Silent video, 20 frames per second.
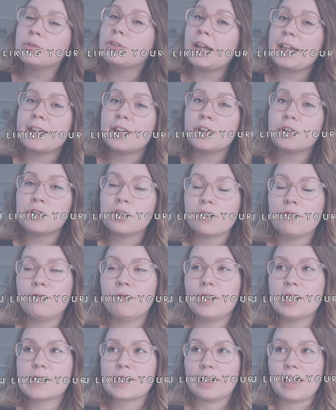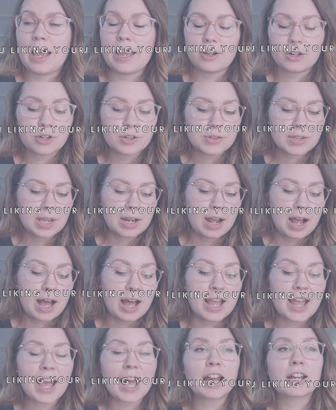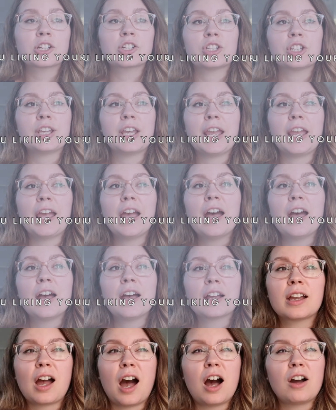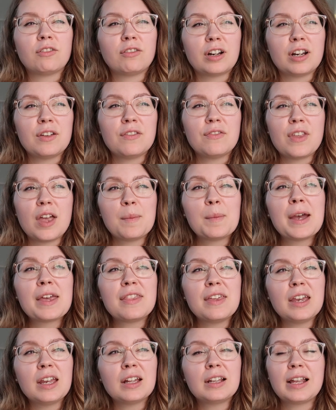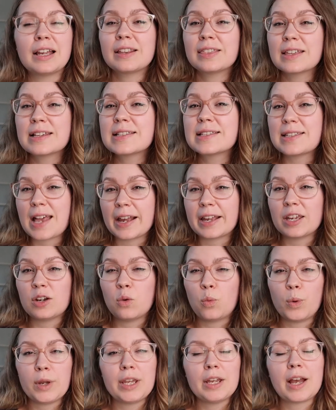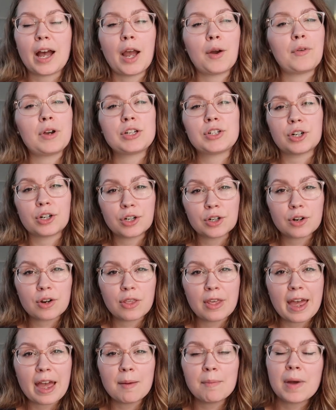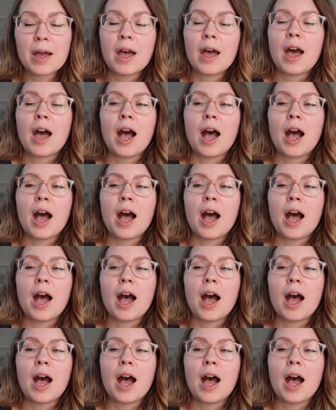you liking your Invisaligners?" And I actually got rid of them, I think, like the second week I returned them.